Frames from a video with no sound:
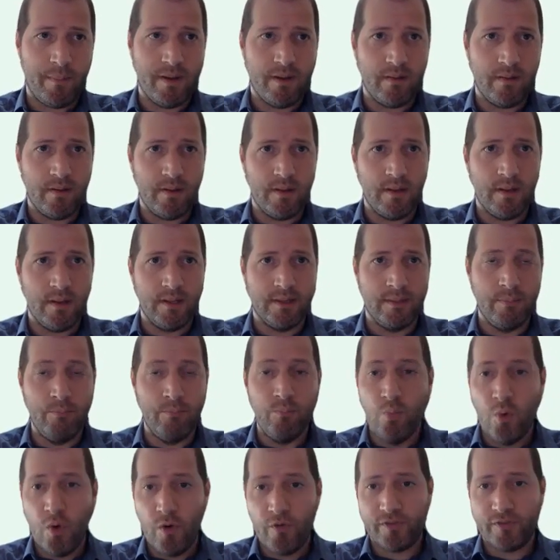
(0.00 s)
it
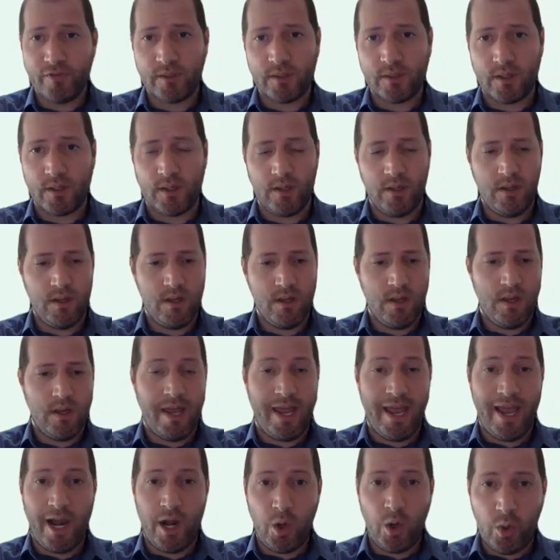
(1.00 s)
moved a
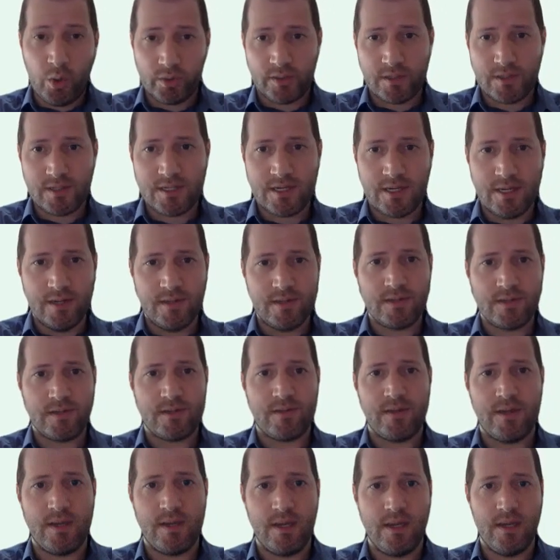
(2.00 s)
lot since
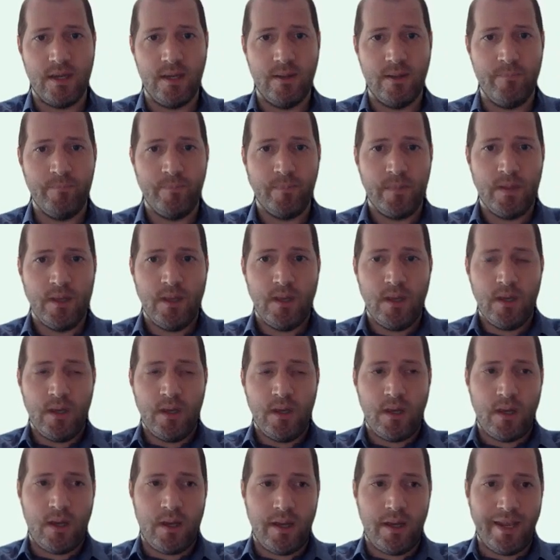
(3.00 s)
the
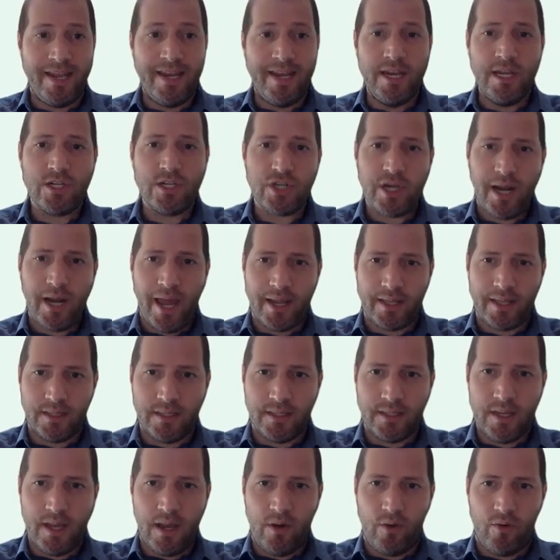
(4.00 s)
initial
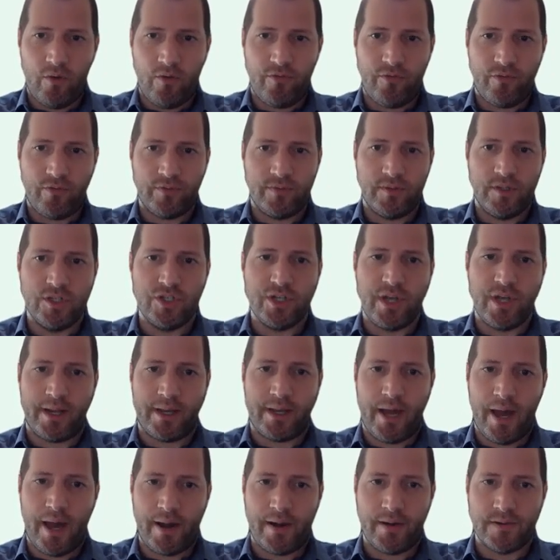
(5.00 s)
idea of digital
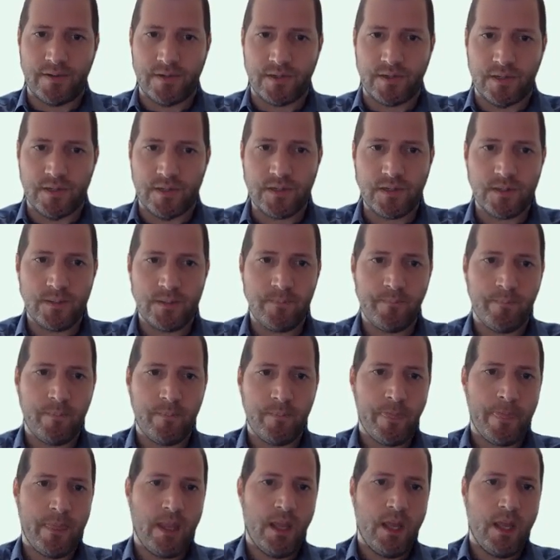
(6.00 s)
currencies,
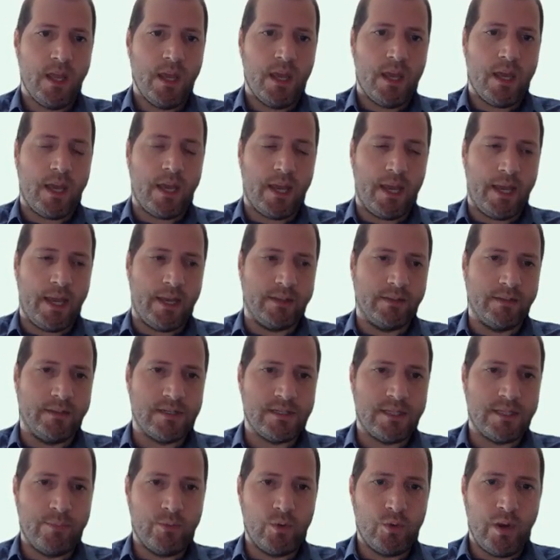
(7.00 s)
and
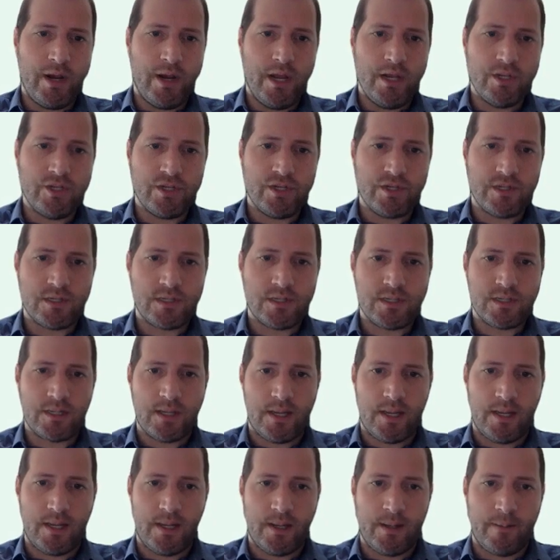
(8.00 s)
distributed ledgers
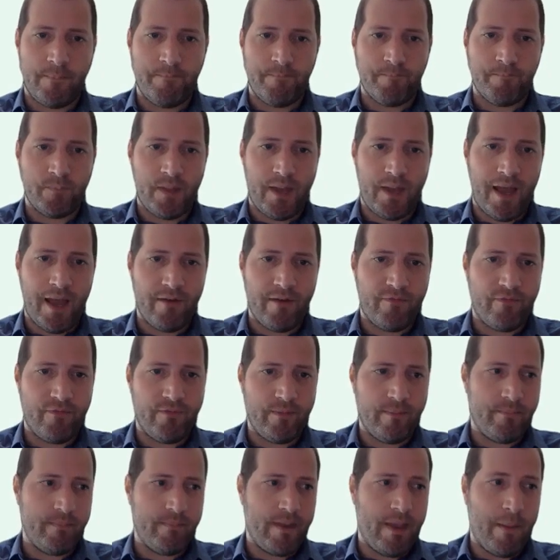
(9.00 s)
have
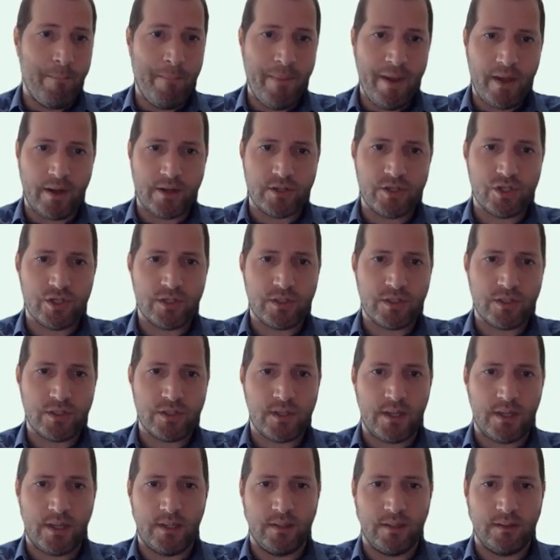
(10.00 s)
emerged
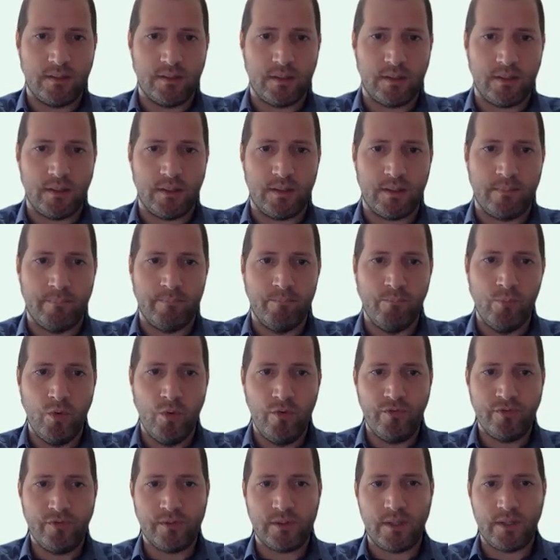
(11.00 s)
and
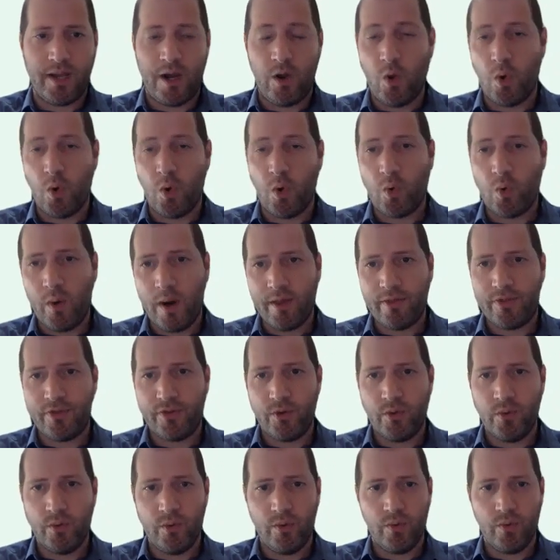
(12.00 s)
moved a long way
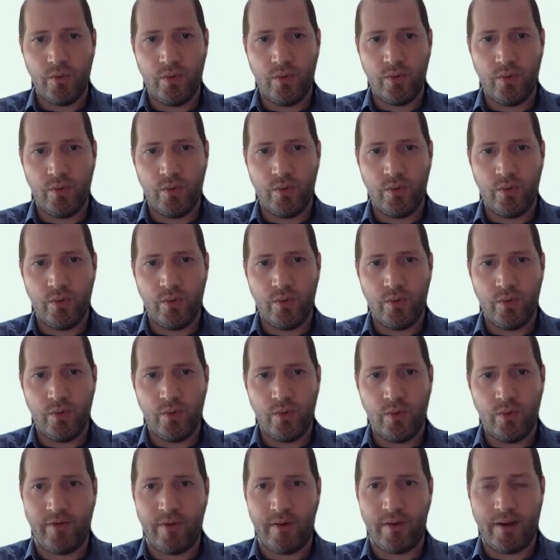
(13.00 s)
through, and they
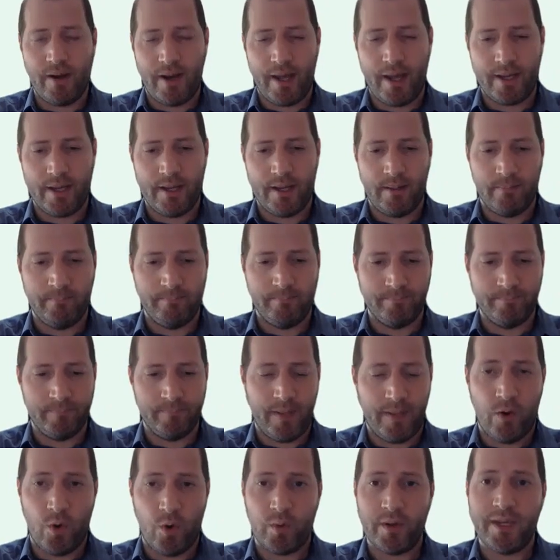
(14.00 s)
have
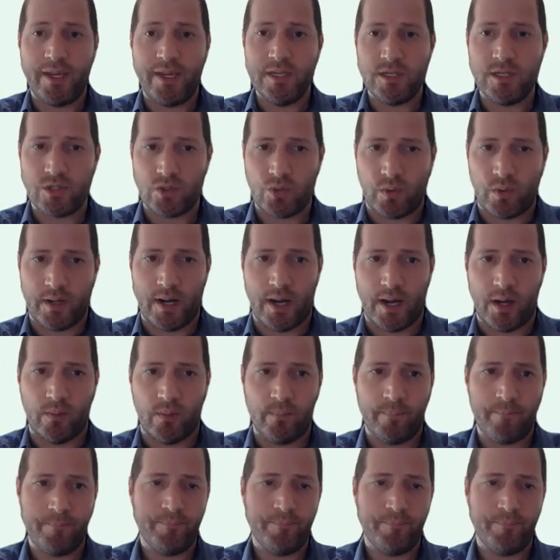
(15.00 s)
a long history now.